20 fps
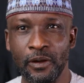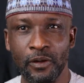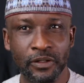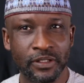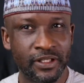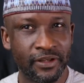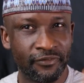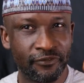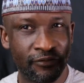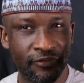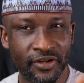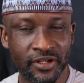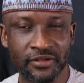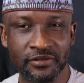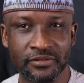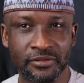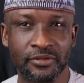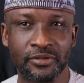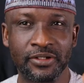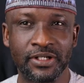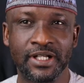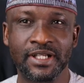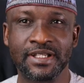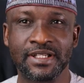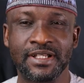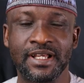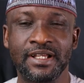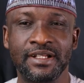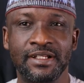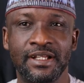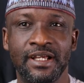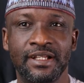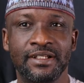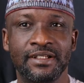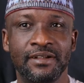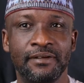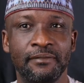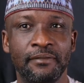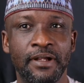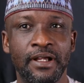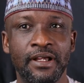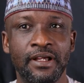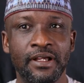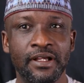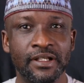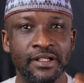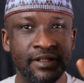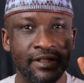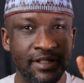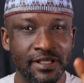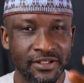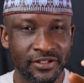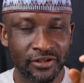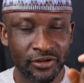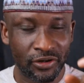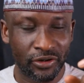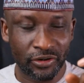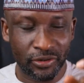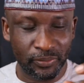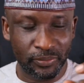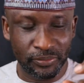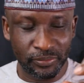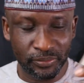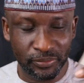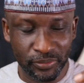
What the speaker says: They fail to understand that this corrupt